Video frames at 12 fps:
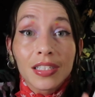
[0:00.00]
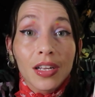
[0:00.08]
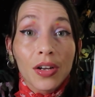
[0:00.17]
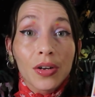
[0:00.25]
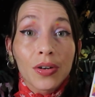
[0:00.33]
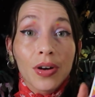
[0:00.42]

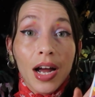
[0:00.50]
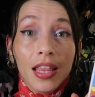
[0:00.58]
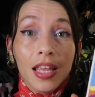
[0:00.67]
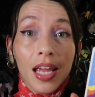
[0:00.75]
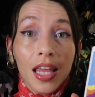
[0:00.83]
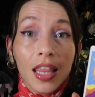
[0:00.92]
So
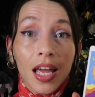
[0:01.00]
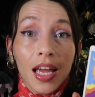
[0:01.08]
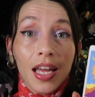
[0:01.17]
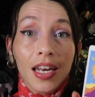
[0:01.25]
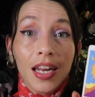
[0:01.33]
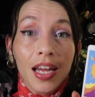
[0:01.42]
I think
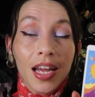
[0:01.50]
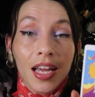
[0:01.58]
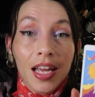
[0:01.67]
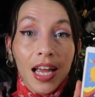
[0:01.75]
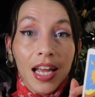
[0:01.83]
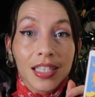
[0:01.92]
that
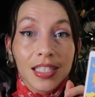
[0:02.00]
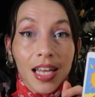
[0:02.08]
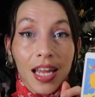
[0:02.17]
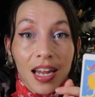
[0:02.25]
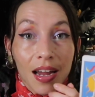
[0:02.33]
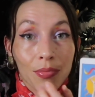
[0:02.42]

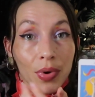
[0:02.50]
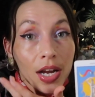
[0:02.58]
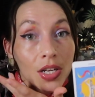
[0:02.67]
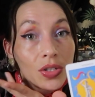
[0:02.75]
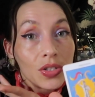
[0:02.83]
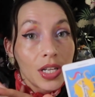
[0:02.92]
it's like a
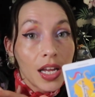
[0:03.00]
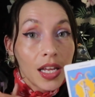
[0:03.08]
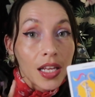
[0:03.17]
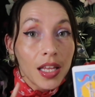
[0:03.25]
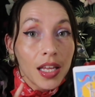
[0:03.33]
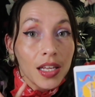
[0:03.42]
brand new day.